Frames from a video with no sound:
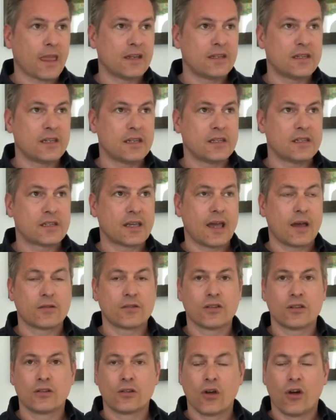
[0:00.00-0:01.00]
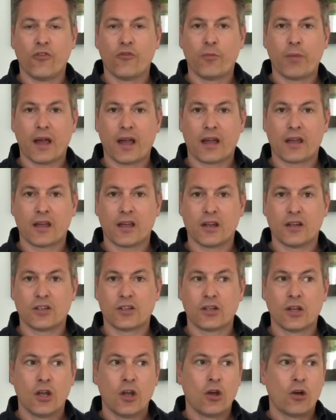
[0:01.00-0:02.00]
discounted golf
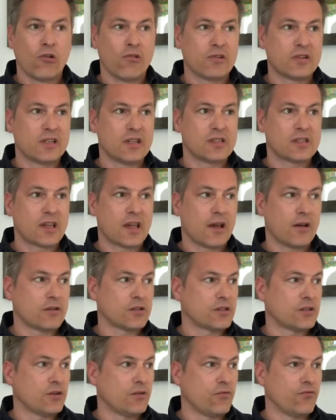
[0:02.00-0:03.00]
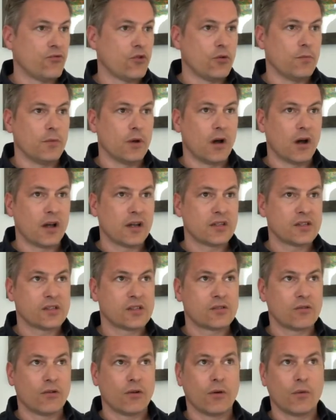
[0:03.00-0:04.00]
package or discounted room nights
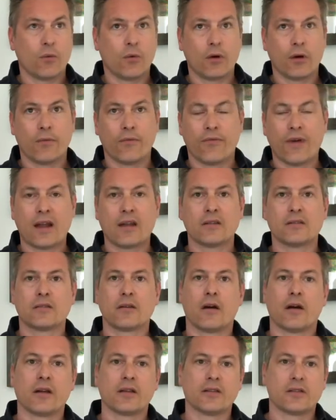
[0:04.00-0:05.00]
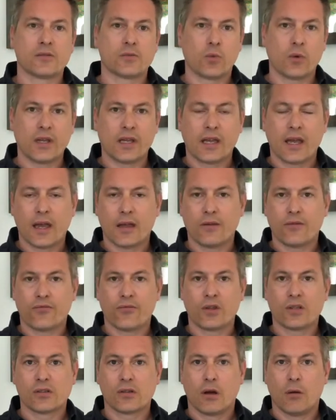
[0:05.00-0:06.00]
or a Valentine's weekend, for
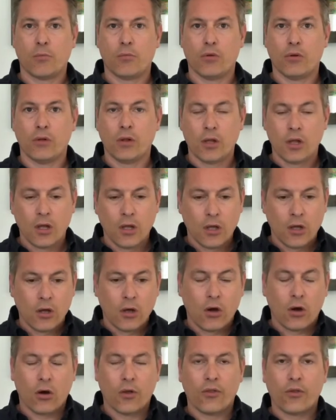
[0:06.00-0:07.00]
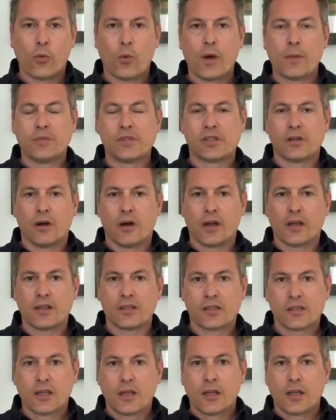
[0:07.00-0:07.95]
example, on the website,